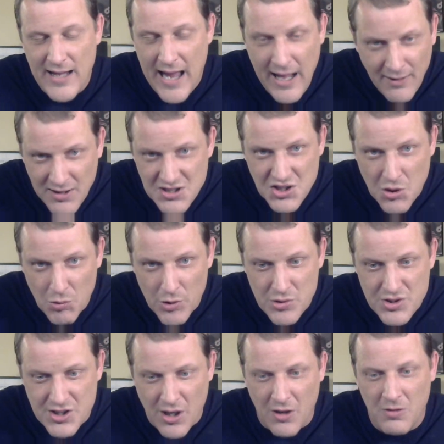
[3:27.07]
Alex
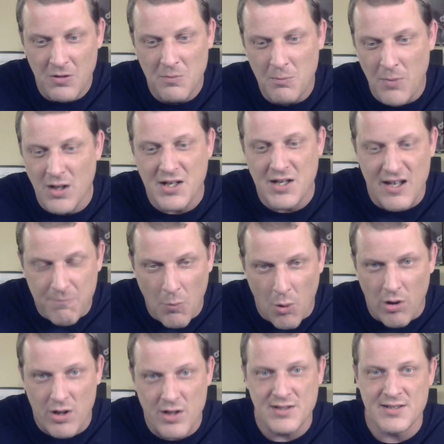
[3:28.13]
Caruso, Markieff
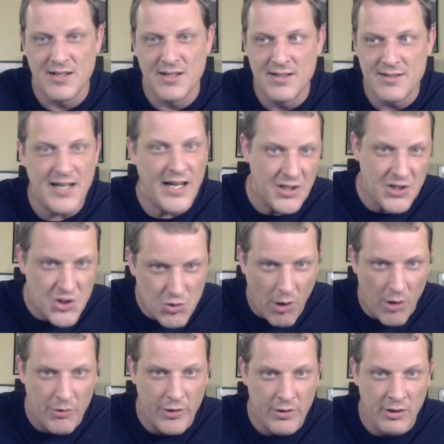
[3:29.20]
Morris, Dennis
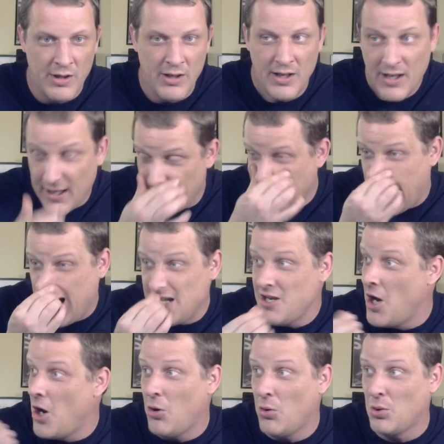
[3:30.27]
Schroeder. And I
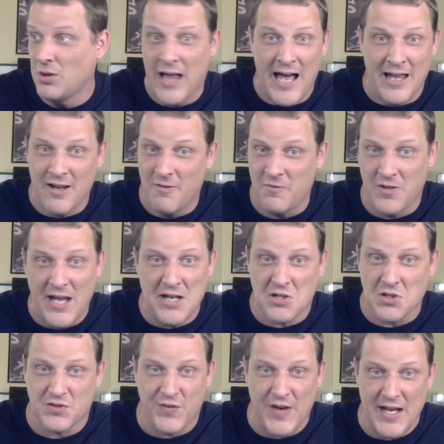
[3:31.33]
know a lot of
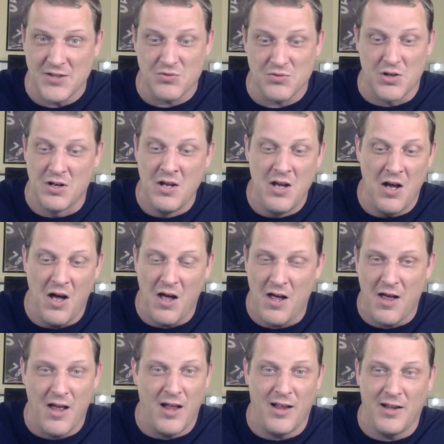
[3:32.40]
Lakers fans were
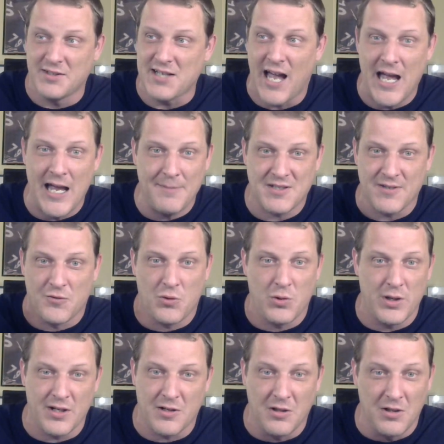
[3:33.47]
all types of
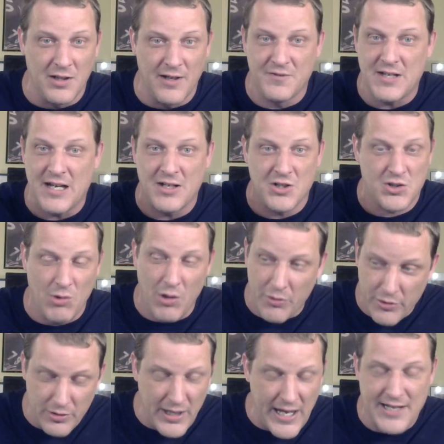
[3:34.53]
critical of Dennis
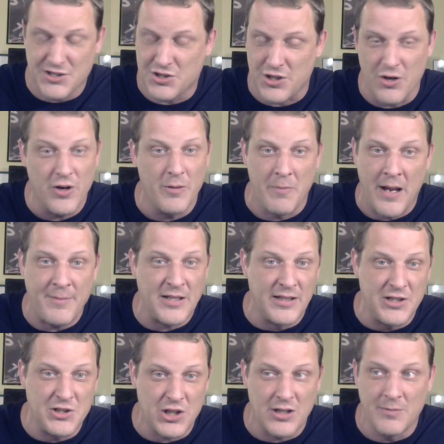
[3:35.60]
Schroeder last year, and maybe
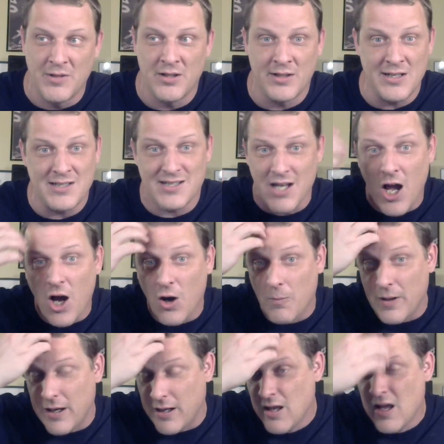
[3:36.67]
legitimately so,
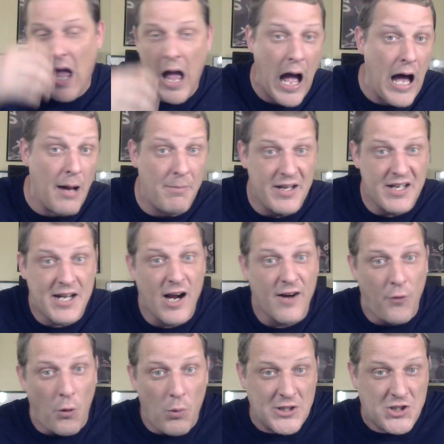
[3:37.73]
but be
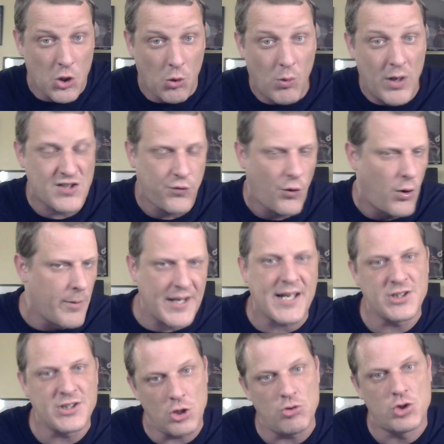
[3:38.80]
careful what you wish for,
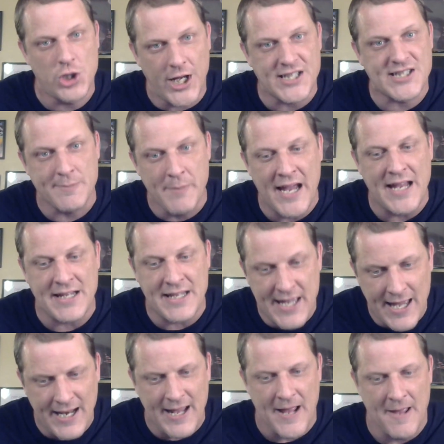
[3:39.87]
because you just might
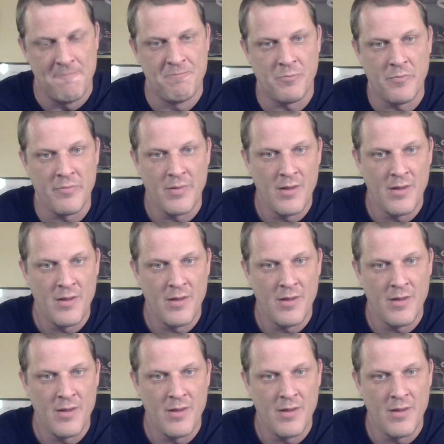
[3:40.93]
get it.